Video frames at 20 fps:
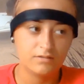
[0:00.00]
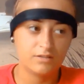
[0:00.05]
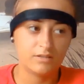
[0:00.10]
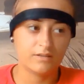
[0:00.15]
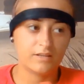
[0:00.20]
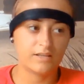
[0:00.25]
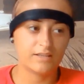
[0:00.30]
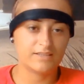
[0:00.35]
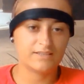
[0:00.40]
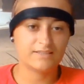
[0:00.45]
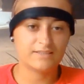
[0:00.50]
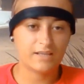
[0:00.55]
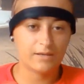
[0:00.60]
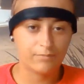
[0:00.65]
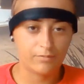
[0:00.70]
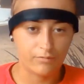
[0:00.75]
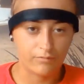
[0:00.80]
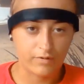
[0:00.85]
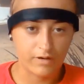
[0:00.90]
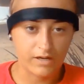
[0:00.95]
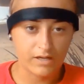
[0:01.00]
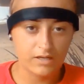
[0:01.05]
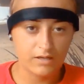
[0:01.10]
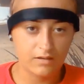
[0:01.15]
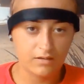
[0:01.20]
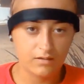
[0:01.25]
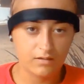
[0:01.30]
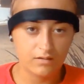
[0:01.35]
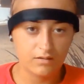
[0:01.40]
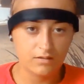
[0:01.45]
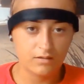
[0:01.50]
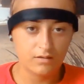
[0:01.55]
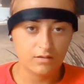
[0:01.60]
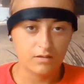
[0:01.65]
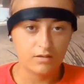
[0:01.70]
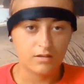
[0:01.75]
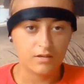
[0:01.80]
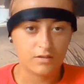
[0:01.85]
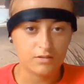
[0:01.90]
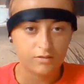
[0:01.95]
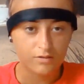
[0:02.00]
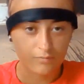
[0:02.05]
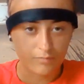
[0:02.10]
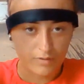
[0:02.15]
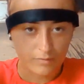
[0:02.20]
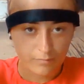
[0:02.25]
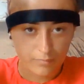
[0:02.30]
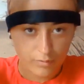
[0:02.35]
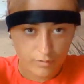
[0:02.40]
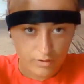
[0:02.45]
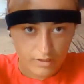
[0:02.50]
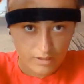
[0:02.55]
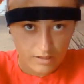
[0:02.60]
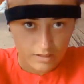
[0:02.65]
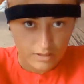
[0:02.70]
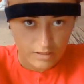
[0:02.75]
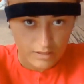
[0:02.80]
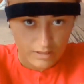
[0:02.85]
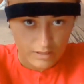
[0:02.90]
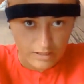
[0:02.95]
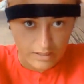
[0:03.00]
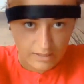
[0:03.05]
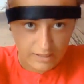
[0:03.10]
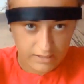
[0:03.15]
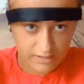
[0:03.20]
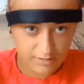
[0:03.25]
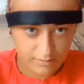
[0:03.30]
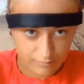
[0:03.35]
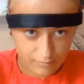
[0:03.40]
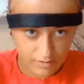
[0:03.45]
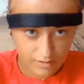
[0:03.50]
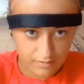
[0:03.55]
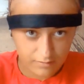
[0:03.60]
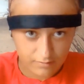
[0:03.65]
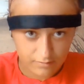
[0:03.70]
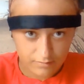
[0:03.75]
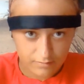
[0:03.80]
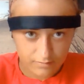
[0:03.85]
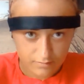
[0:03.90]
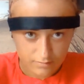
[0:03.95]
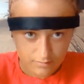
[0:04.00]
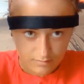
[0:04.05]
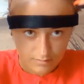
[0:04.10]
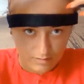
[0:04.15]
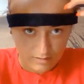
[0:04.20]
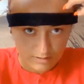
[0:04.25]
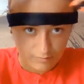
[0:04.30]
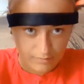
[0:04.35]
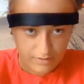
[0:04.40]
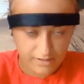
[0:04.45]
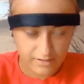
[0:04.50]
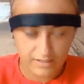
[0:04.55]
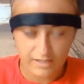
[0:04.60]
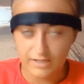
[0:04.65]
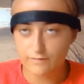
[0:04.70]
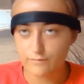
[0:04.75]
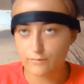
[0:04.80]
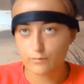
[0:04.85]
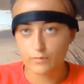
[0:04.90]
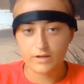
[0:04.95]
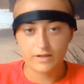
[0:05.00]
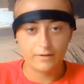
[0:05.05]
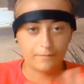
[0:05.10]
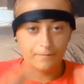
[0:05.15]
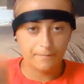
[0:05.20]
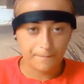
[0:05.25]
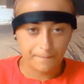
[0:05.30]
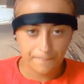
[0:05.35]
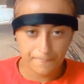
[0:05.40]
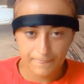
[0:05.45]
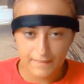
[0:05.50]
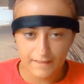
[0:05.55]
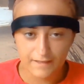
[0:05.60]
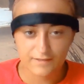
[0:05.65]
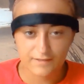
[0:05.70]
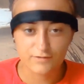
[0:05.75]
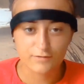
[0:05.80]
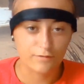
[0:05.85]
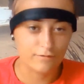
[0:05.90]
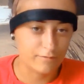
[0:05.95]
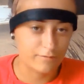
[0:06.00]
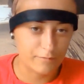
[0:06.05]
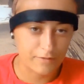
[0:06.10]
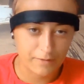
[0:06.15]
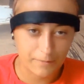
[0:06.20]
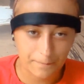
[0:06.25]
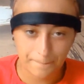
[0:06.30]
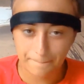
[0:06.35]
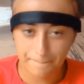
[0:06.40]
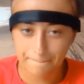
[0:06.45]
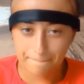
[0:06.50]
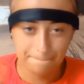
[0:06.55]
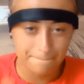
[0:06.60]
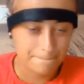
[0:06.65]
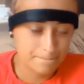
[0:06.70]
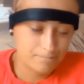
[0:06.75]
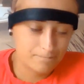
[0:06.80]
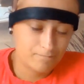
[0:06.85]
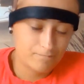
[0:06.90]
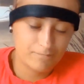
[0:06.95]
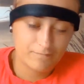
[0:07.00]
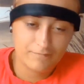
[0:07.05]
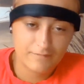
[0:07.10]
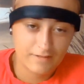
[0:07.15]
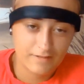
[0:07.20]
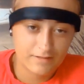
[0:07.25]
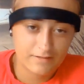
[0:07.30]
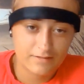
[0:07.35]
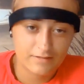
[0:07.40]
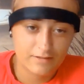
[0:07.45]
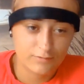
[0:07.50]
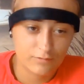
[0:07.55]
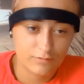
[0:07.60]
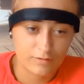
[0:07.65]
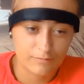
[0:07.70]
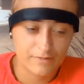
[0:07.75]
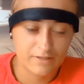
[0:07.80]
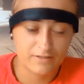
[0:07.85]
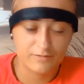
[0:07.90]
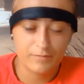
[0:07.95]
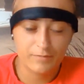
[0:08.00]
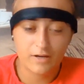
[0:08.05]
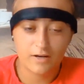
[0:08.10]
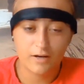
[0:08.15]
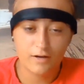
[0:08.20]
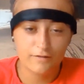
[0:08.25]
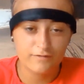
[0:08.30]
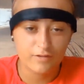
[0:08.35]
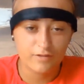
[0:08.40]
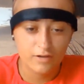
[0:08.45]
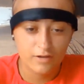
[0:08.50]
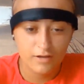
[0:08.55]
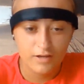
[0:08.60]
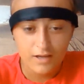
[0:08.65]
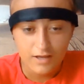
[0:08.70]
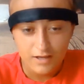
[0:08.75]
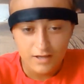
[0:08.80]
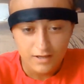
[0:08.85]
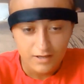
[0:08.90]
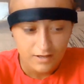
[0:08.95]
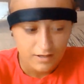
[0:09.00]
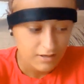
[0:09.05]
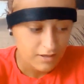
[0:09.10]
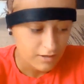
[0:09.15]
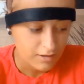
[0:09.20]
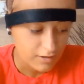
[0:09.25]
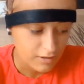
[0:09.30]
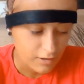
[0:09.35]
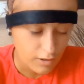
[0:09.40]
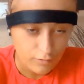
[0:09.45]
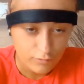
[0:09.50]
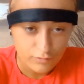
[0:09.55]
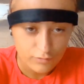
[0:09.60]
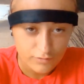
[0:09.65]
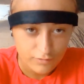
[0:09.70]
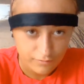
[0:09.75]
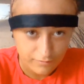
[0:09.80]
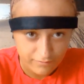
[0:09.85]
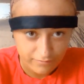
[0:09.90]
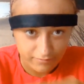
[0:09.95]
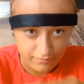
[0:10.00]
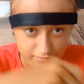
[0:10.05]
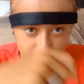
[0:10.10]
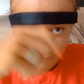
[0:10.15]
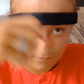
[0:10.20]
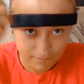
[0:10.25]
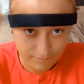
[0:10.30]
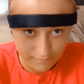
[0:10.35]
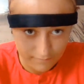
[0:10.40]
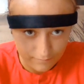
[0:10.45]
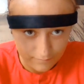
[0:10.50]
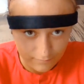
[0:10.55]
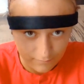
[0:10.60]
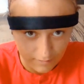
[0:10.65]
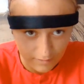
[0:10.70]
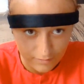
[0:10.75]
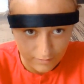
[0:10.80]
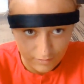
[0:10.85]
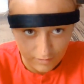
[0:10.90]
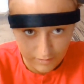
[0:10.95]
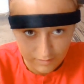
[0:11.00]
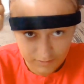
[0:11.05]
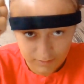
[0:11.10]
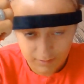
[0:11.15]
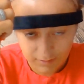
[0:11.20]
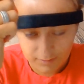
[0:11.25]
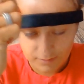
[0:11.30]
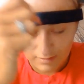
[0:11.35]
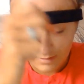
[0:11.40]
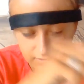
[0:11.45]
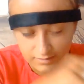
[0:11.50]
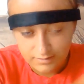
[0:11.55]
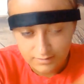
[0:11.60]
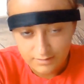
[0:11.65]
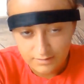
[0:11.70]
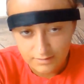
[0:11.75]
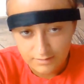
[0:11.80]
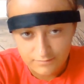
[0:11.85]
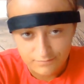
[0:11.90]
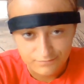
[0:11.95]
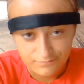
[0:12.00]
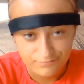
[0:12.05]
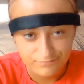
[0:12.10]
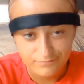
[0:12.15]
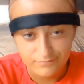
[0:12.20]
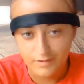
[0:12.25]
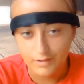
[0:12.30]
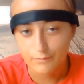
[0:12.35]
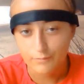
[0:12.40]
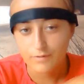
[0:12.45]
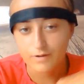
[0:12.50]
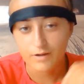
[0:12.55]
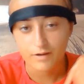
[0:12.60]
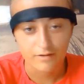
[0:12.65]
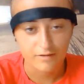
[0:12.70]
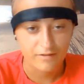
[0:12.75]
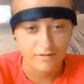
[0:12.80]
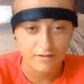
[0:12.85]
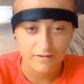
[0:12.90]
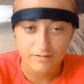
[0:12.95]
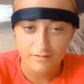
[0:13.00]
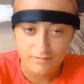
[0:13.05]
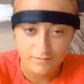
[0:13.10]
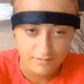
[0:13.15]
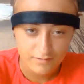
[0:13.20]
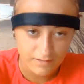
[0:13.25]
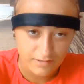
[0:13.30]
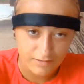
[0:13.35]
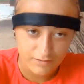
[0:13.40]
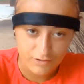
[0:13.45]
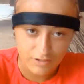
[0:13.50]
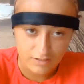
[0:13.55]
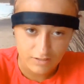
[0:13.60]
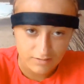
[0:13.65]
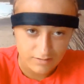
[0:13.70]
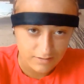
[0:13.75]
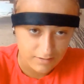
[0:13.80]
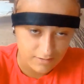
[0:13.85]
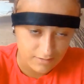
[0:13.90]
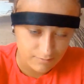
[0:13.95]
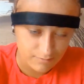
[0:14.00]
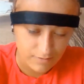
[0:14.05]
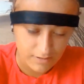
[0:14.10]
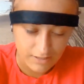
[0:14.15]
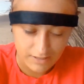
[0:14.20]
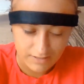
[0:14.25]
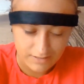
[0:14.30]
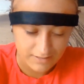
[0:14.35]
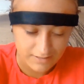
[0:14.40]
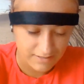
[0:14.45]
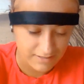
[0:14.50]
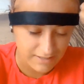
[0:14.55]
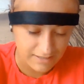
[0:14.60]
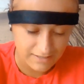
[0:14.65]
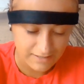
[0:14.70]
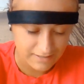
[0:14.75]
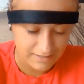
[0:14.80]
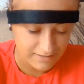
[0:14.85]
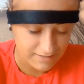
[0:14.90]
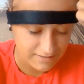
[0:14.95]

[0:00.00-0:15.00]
to then separate to be put into my head. Either way, it's good for me. That's what it matters. But after loads of injections as it is, they were going to inject it into my head again.